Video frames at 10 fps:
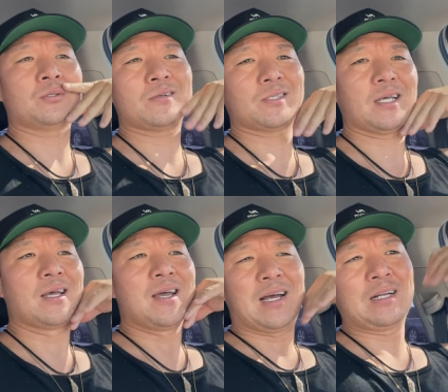And I was like,
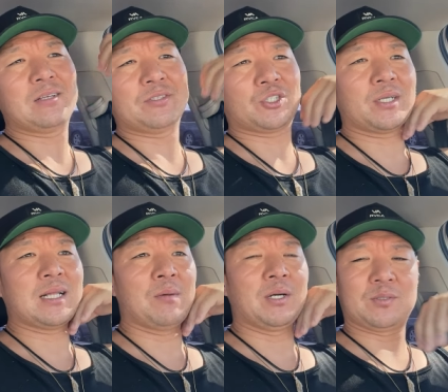and I didn't even drink
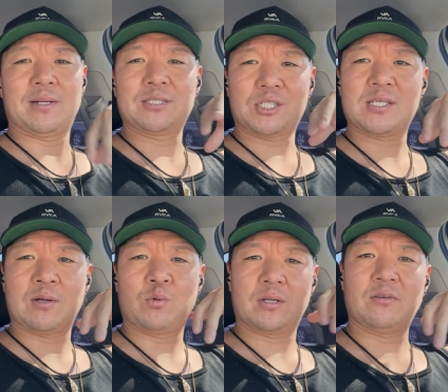that much, but I just
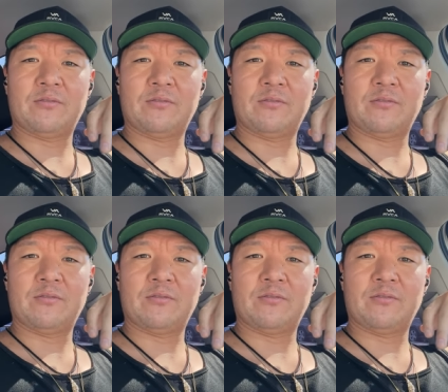like wanted to